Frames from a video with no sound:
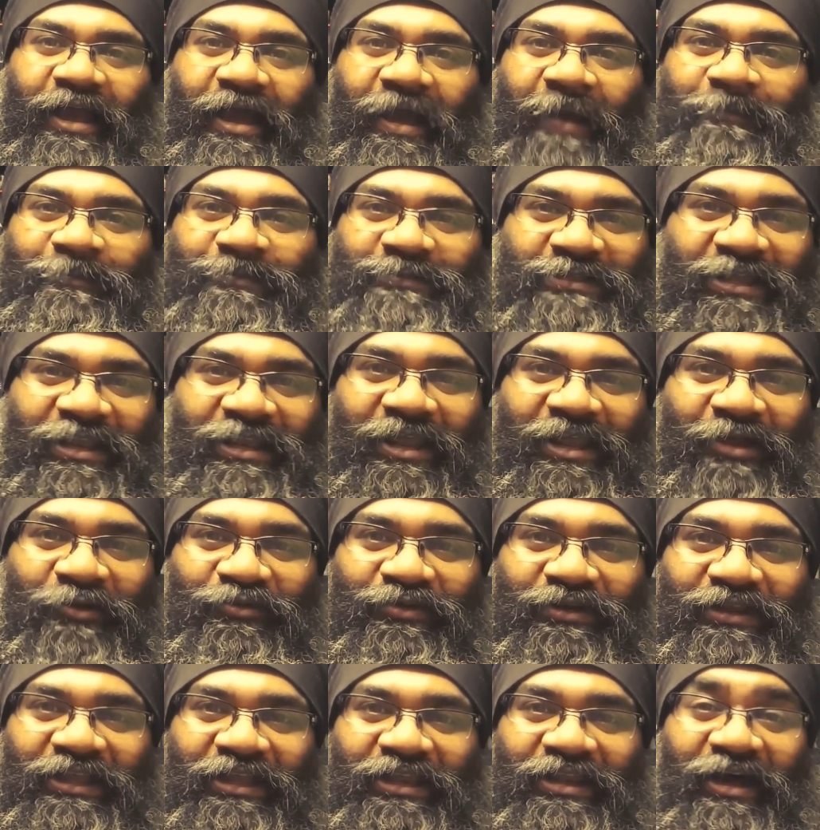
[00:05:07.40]

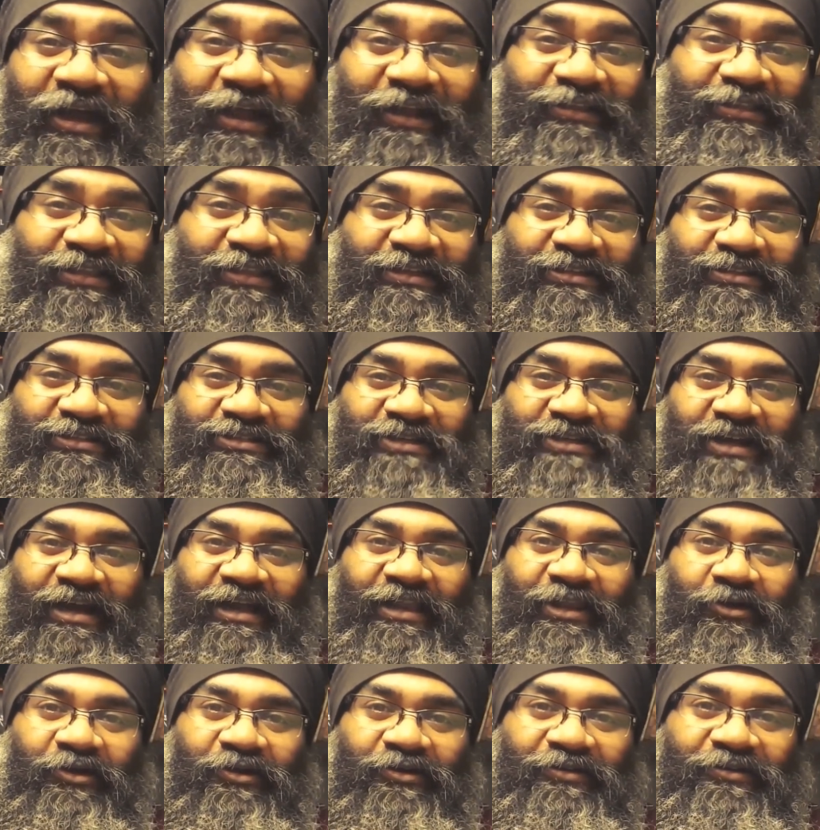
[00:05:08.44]
absolutely like that
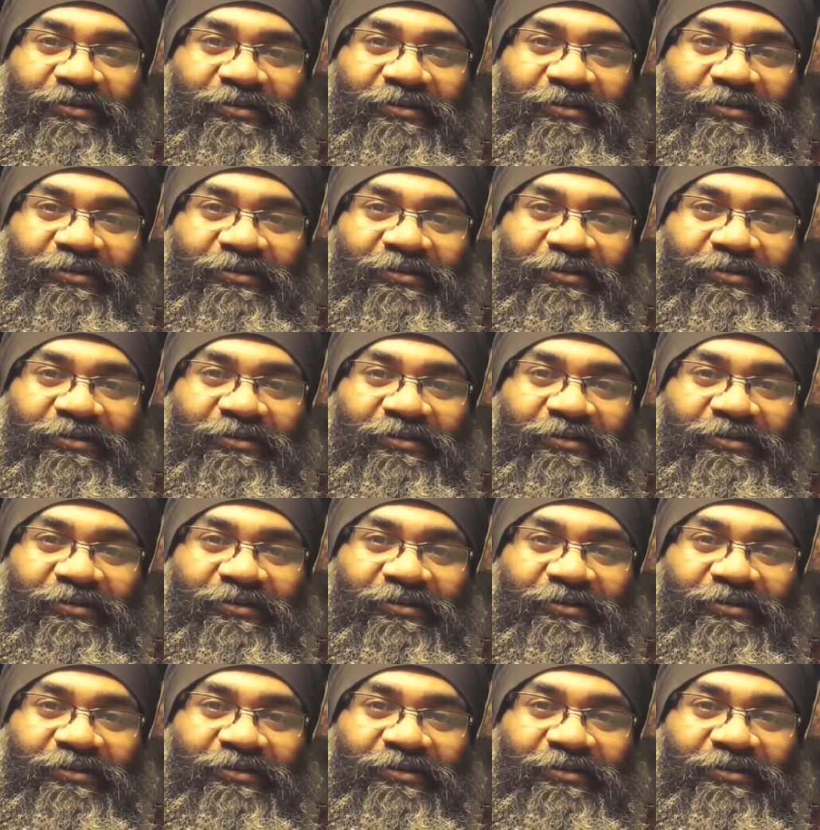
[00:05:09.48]
dialogue.